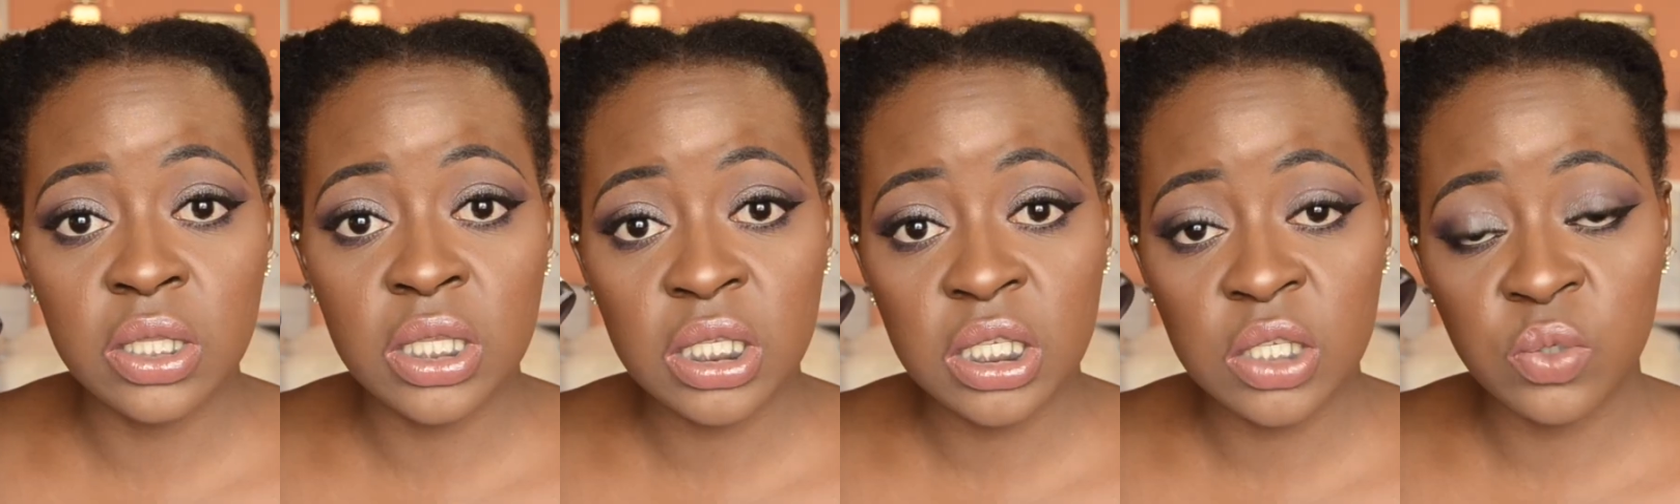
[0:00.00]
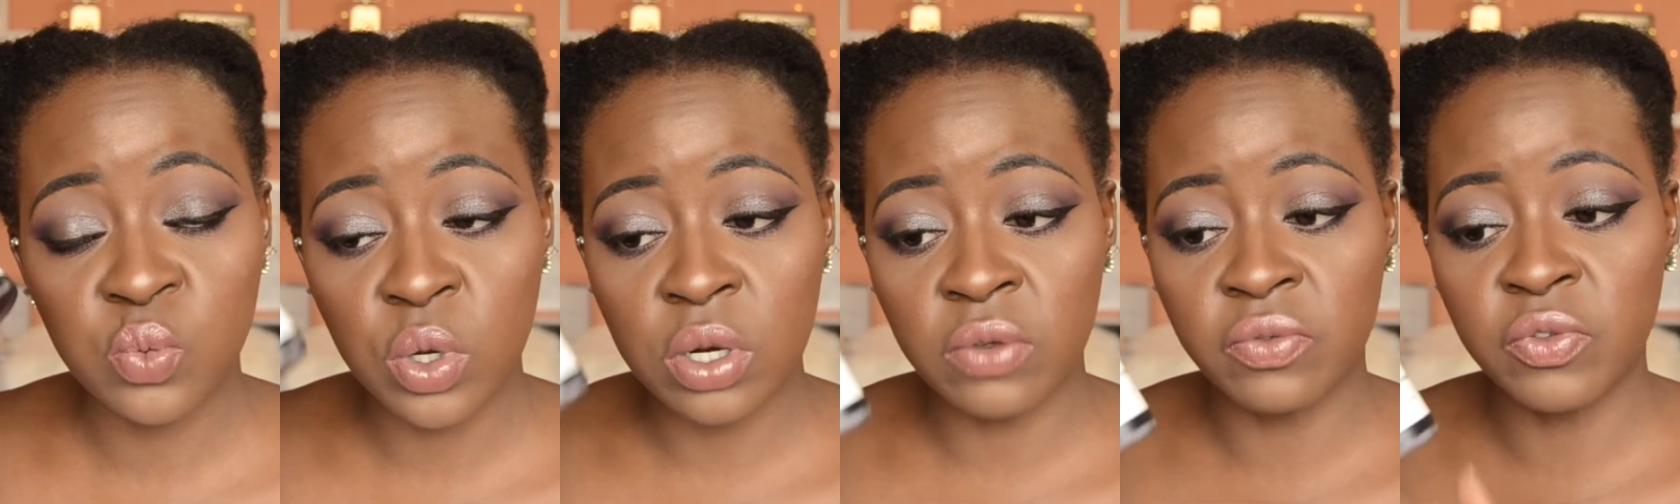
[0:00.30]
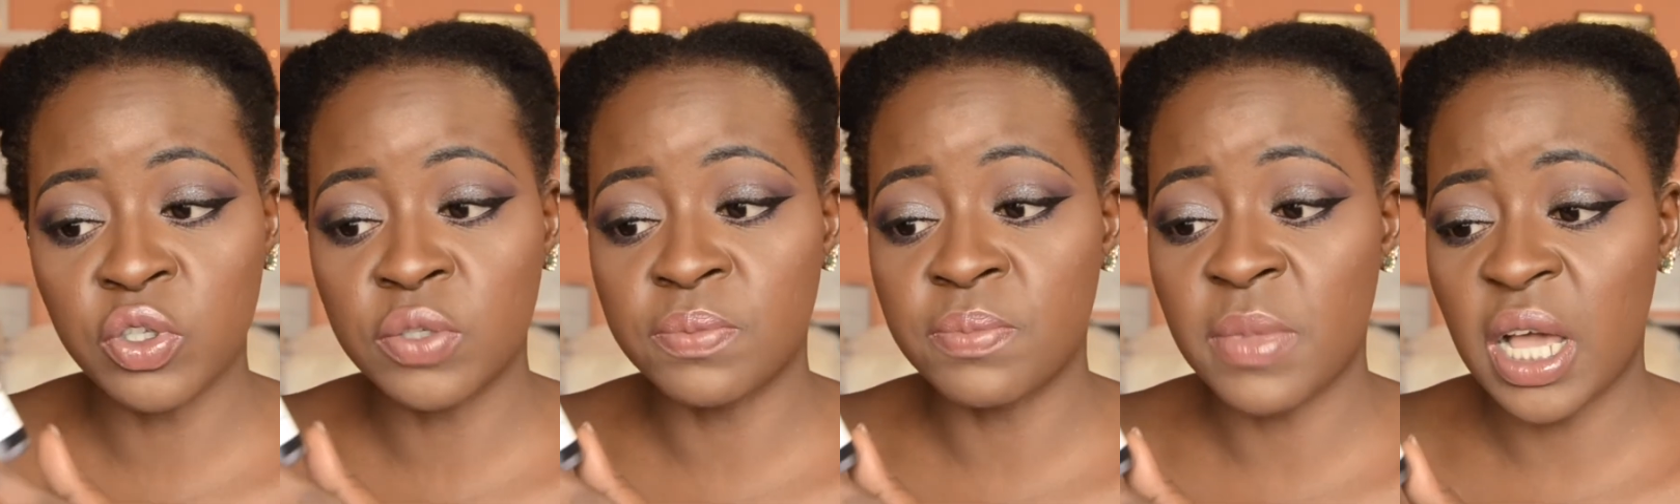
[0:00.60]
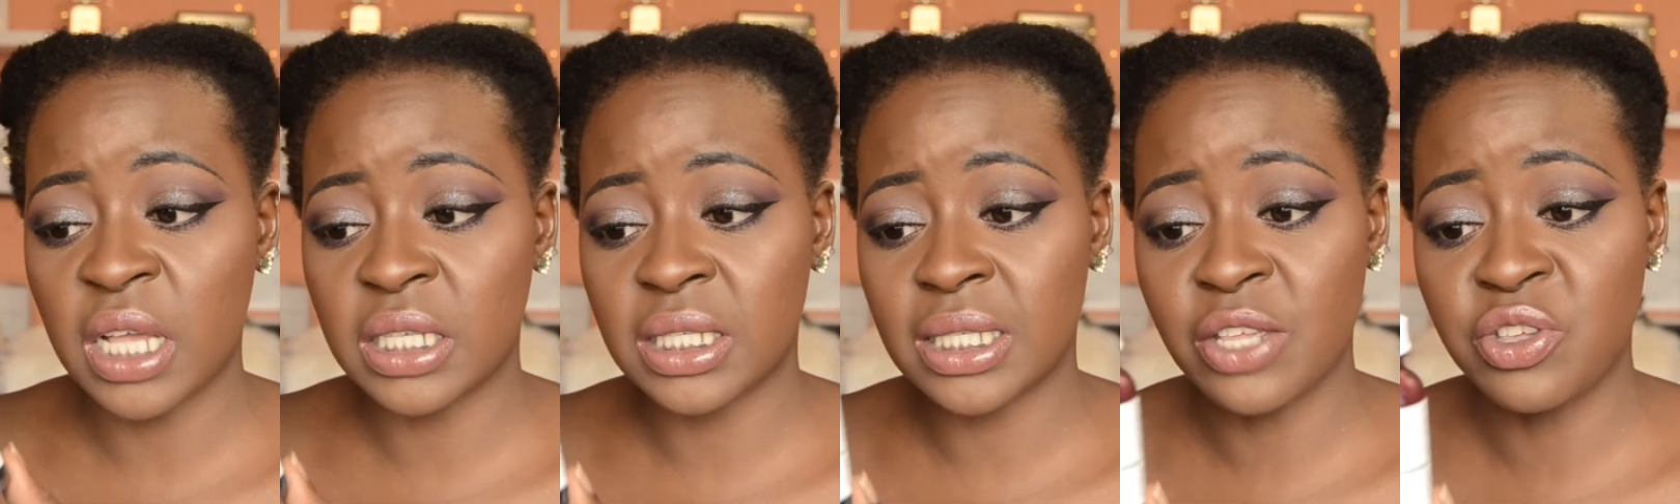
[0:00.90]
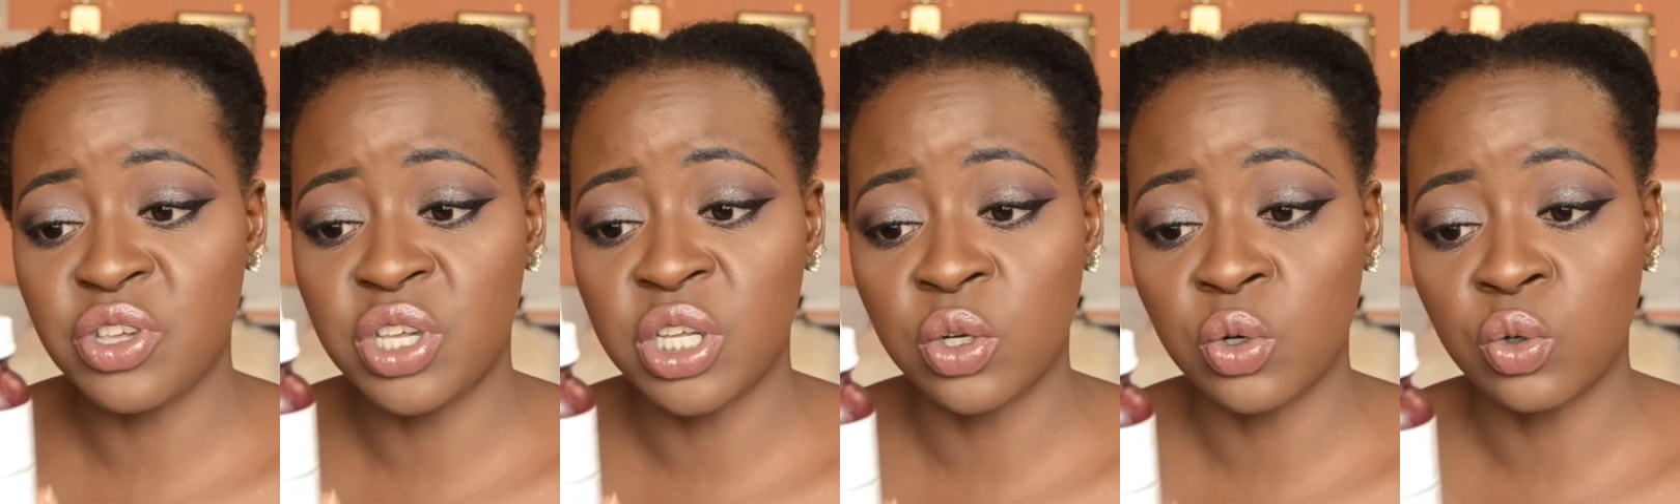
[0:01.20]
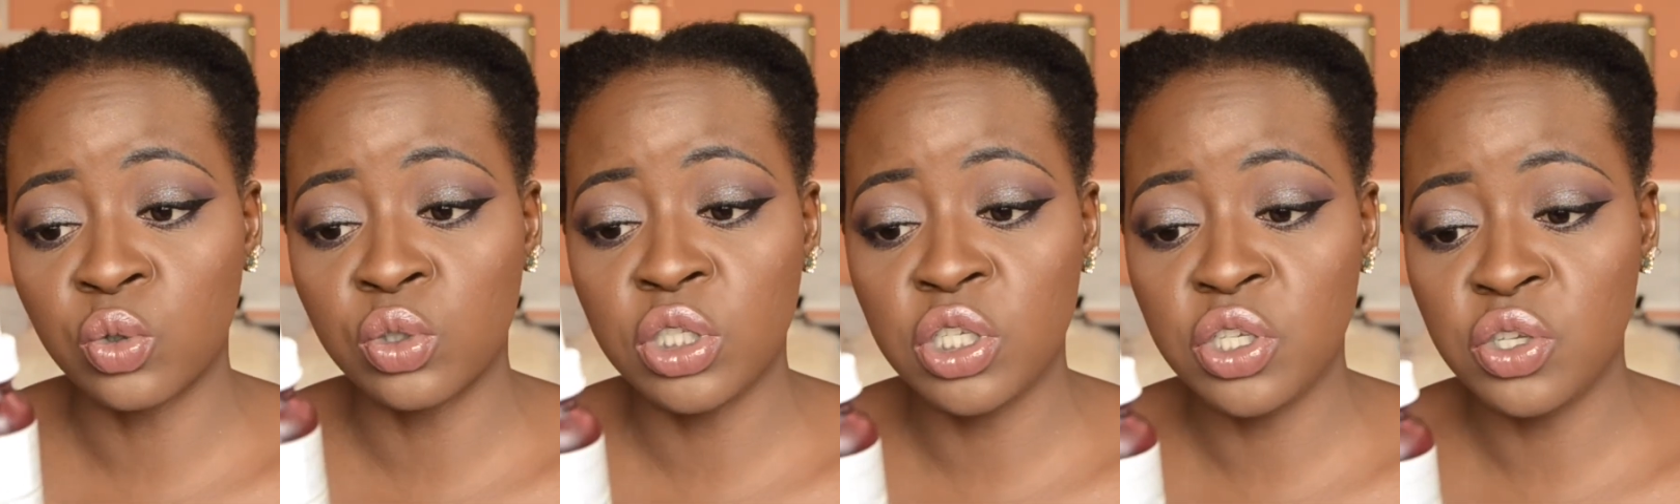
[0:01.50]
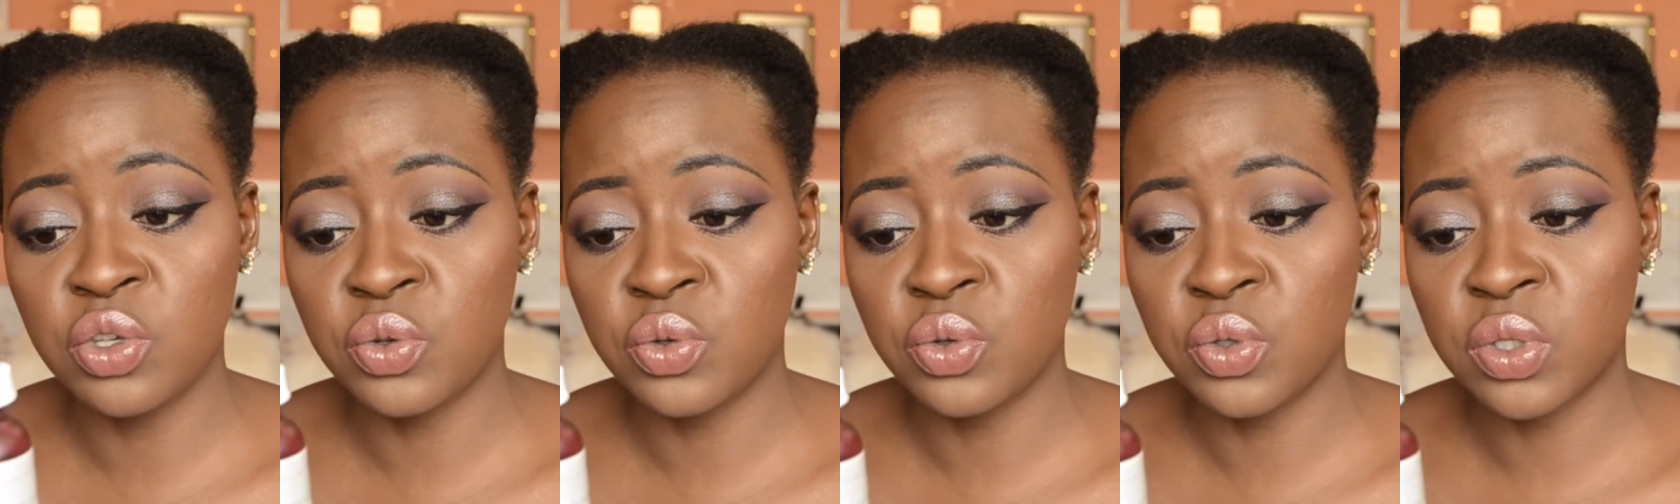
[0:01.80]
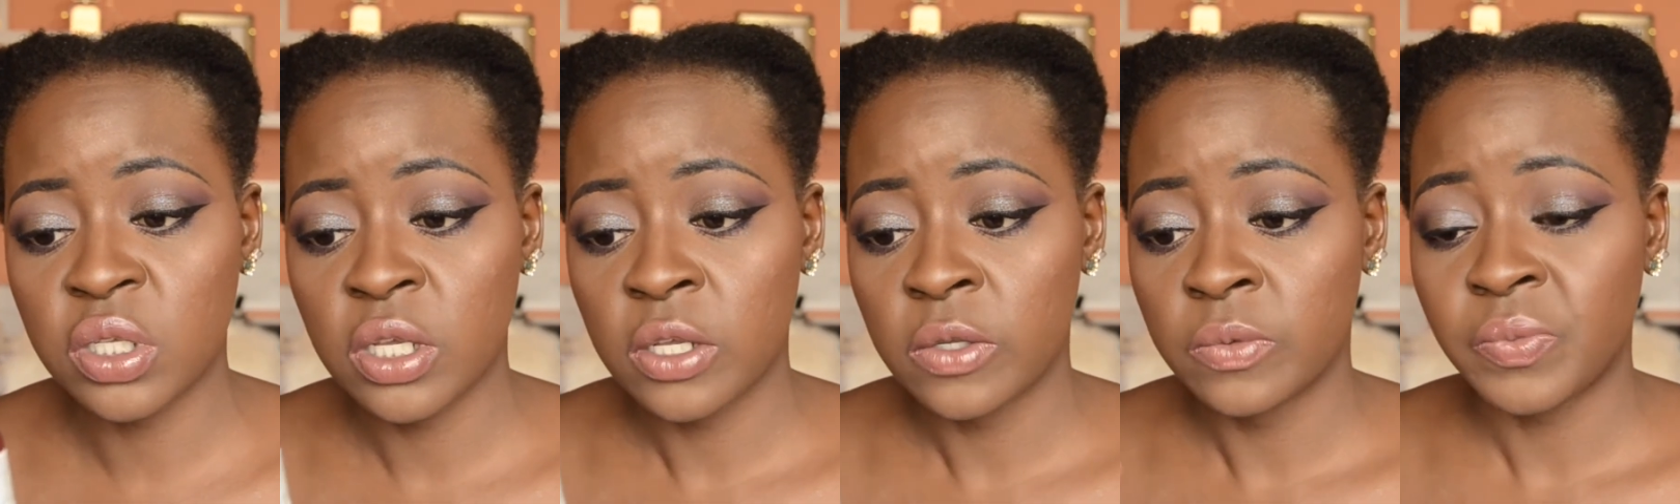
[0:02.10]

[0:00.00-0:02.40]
This is one of those masks that you can only use